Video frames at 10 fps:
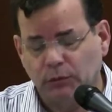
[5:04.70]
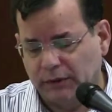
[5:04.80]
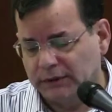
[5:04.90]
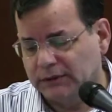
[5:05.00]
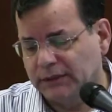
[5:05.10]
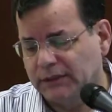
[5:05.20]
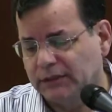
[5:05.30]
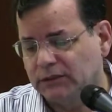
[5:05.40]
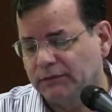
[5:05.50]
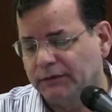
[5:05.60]
ones in
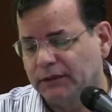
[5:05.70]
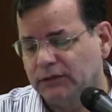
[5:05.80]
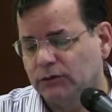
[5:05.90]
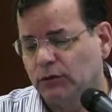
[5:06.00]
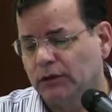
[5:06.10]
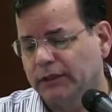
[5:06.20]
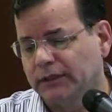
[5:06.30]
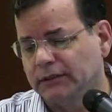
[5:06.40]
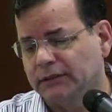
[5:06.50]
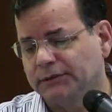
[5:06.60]
each of these
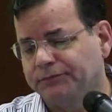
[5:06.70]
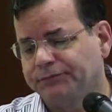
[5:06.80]
organs.